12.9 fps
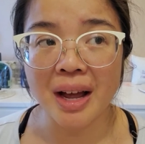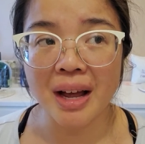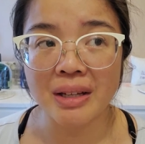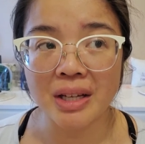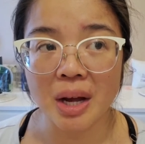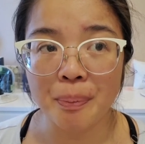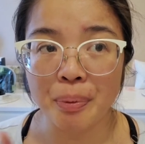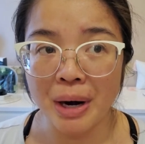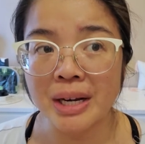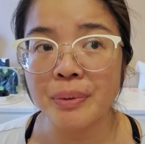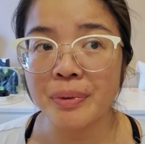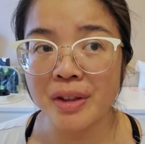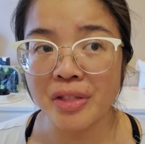I got
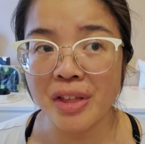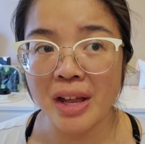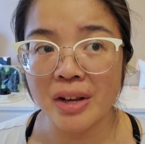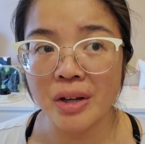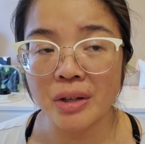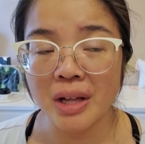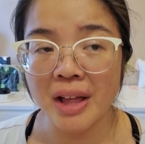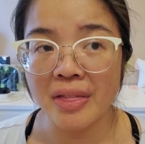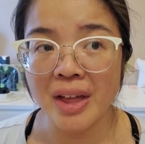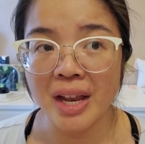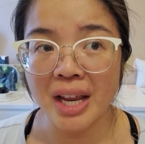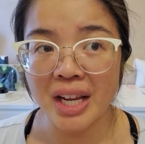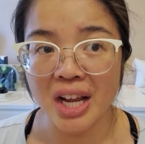pregnant with Nathaniel, and
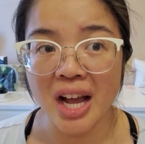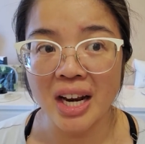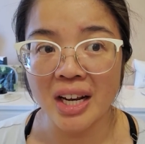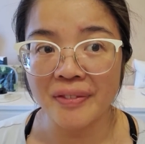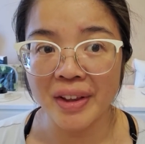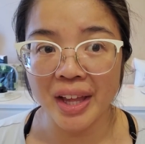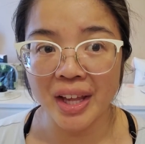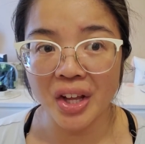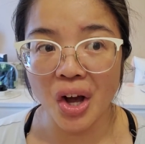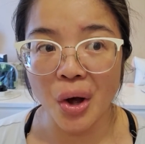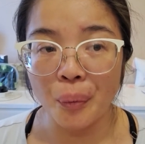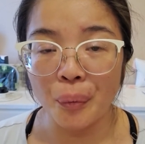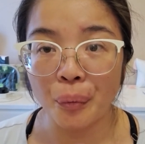then it kind of like
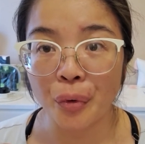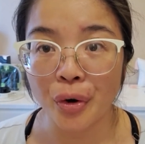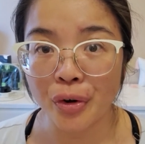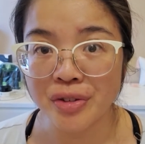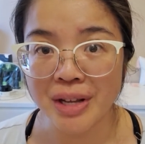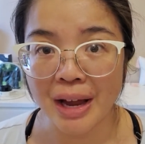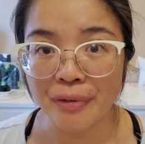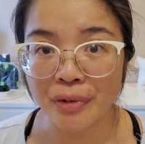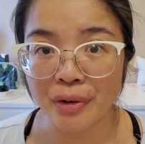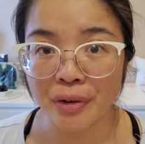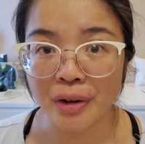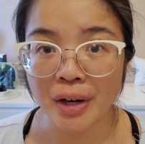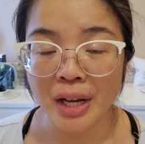got worse
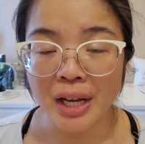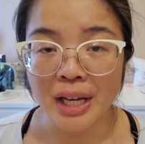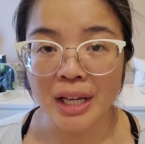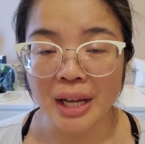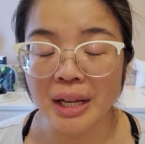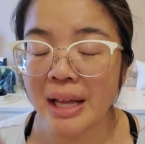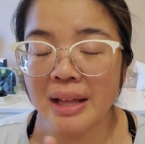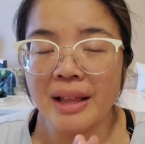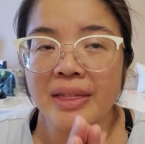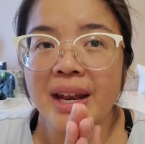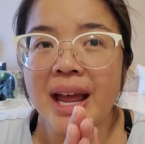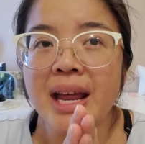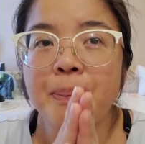after
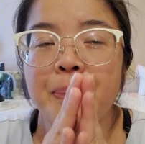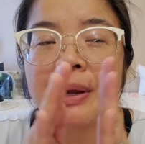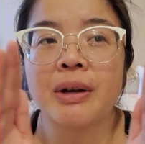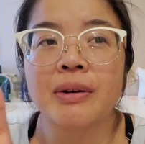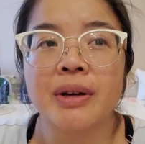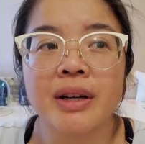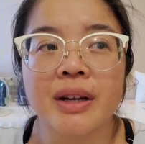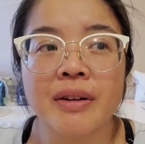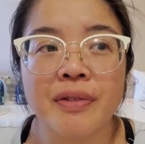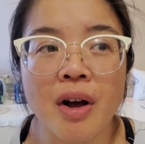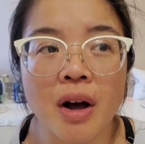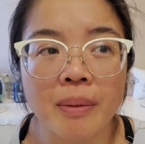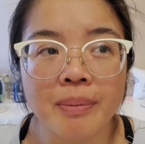then I had a period of
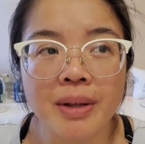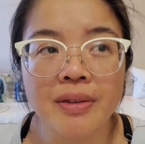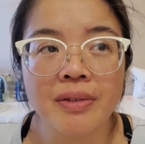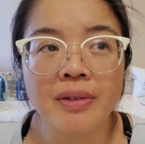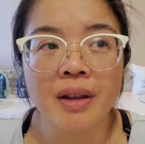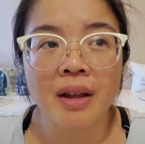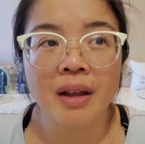calmness,